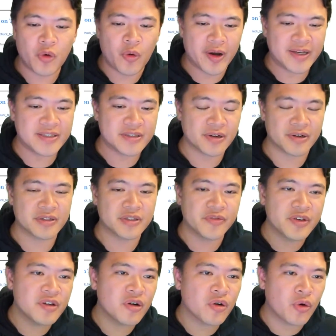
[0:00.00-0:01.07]
with Coinstar. So
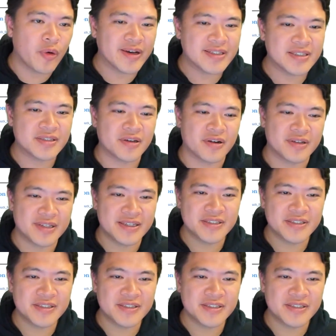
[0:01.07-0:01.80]
if you know Coinstar,